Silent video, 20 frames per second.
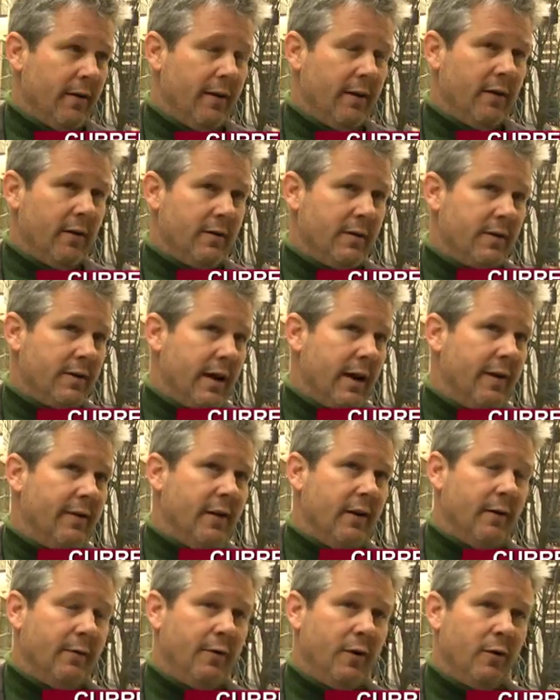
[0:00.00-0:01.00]
It's said
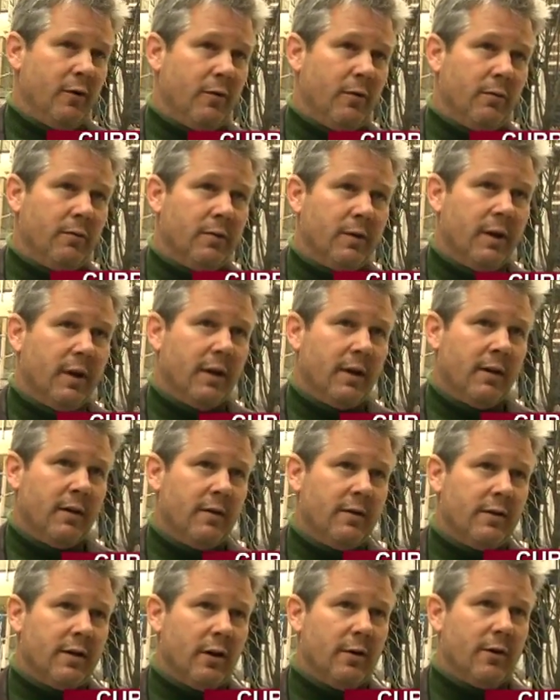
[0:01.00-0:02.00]
that if you
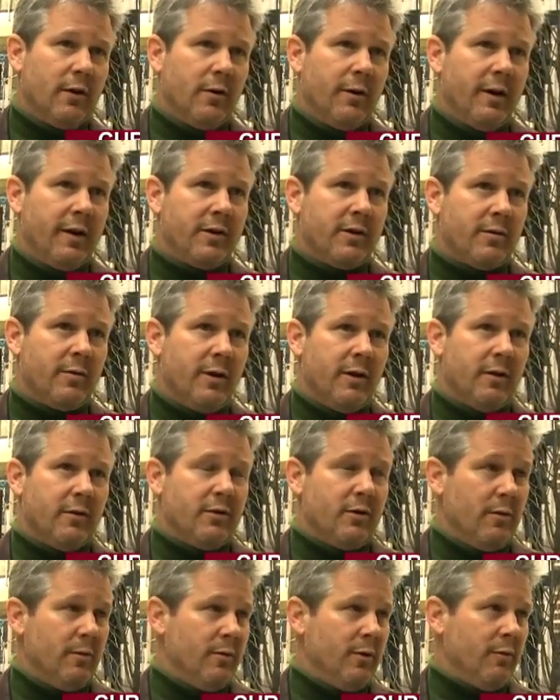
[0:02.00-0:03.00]
don't know history, you're
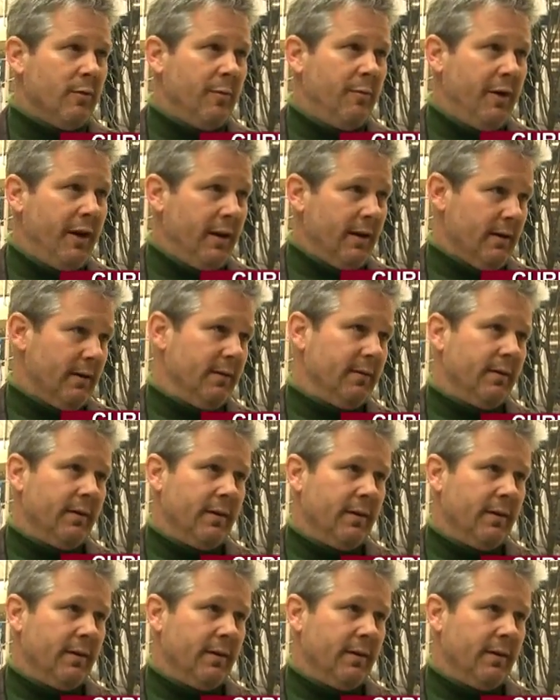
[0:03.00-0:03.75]
doomed to repeat it.